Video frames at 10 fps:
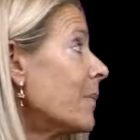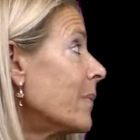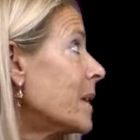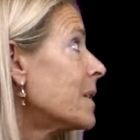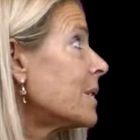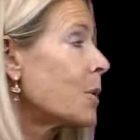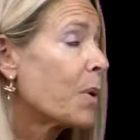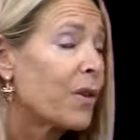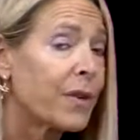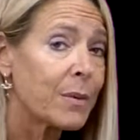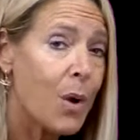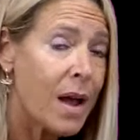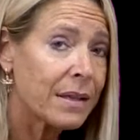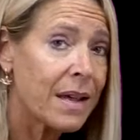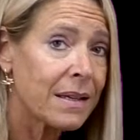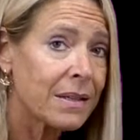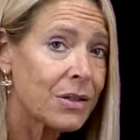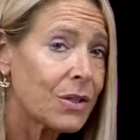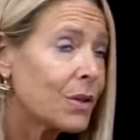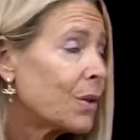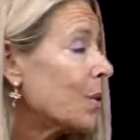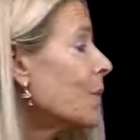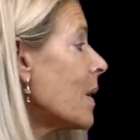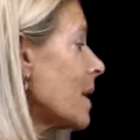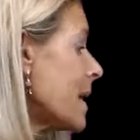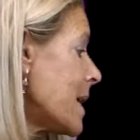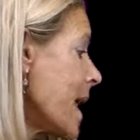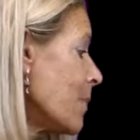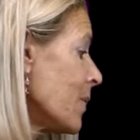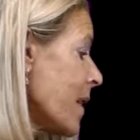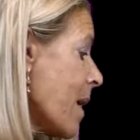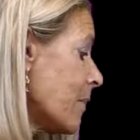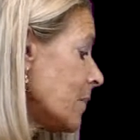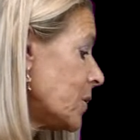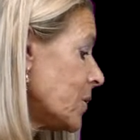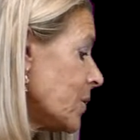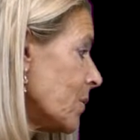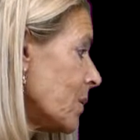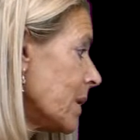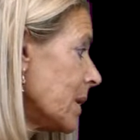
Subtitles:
this is the perfect process to enable them to